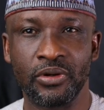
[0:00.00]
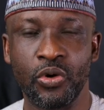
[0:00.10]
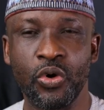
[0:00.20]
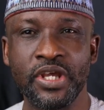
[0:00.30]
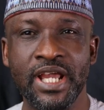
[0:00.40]

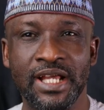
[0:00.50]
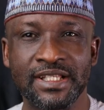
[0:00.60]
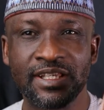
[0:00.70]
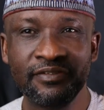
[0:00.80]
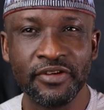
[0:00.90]
or he has
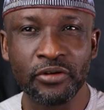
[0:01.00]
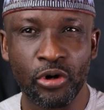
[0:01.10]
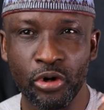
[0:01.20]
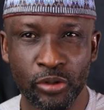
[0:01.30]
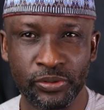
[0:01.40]
given
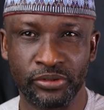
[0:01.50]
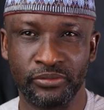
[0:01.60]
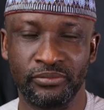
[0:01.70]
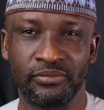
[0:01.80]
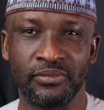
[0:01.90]

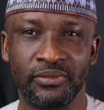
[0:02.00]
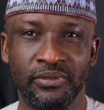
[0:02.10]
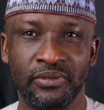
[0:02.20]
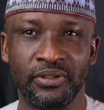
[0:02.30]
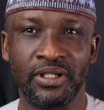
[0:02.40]
corruption
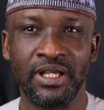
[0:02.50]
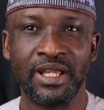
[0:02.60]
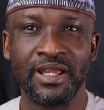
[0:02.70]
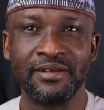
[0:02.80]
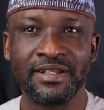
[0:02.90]

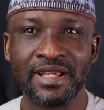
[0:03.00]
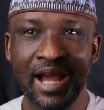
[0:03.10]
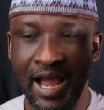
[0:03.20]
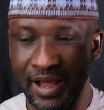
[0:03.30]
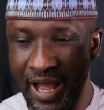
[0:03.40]
the
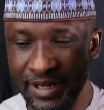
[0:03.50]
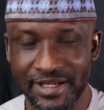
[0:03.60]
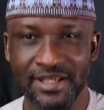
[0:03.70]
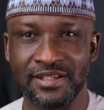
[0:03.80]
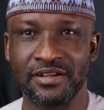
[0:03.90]

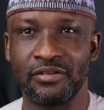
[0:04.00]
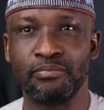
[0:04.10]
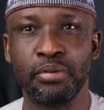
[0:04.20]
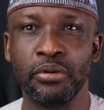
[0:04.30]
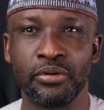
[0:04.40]
hardest
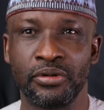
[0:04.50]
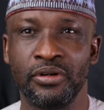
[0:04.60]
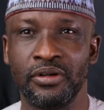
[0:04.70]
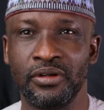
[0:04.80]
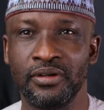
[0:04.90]
of blow.
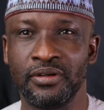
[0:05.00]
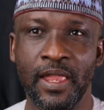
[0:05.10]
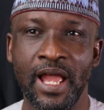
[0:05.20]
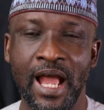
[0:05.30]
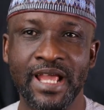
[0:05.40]

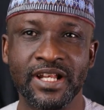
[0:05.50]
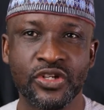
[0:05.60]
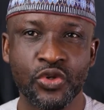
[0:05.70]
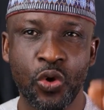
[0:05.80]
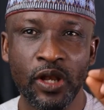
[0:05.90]
And it
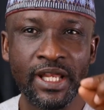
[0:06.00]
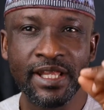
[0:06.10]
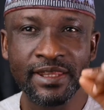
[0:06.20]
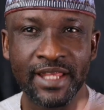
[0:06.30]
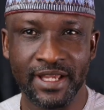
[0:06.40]
is
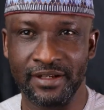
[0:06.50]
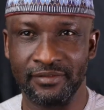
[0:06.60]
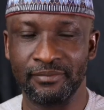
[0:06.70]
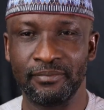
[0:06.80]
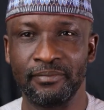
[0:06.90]
only then
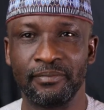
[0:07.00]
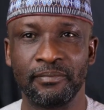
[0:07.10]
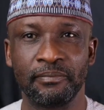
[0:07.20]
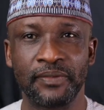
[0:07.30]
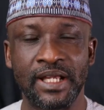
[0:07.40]

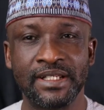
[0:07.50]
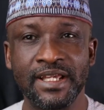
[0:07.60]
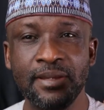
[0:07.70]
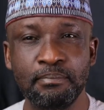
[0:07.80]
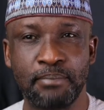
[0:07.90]
that the
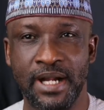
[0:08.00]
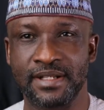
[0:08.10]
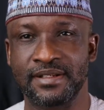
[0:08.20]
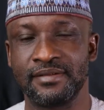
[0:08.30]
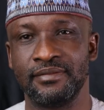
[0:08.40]

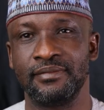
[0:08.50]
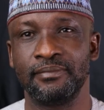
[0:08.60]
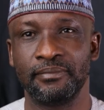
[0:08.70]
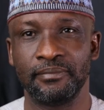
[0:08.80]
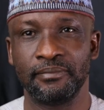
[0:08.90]
impact,
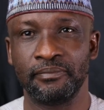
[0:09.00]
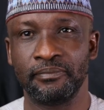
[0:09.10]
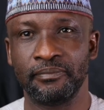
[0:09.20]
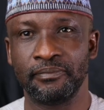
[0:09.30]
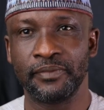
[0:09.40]

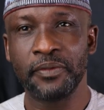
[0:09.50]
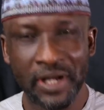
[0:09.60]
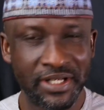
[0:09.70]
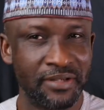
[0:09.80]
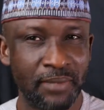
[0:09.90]
you
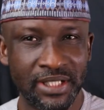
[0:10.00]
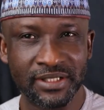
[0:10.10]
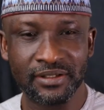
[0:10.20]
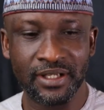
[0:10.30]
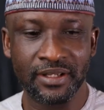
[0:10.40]
can
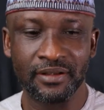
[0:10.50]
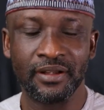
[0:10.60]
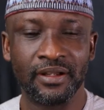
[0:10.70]
imagine